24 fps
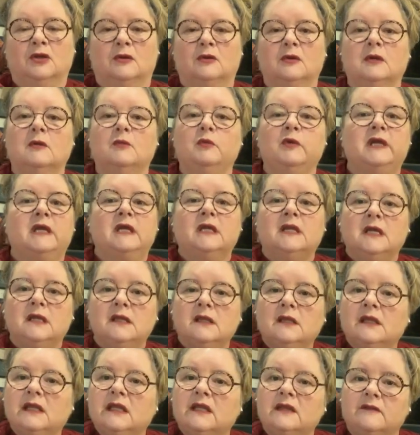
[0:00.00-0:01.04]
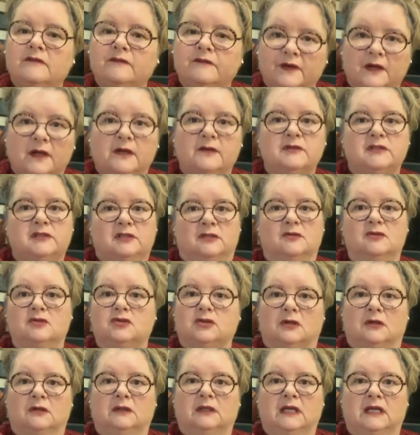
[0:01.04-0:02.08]
know, we can either let the virus
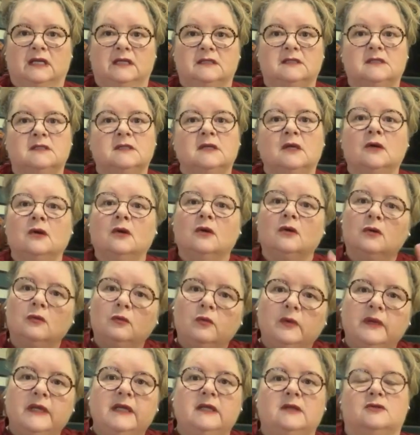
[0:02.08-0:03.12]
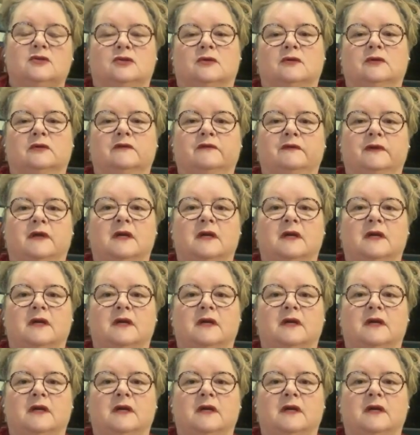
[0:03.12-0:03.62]
control us or we control the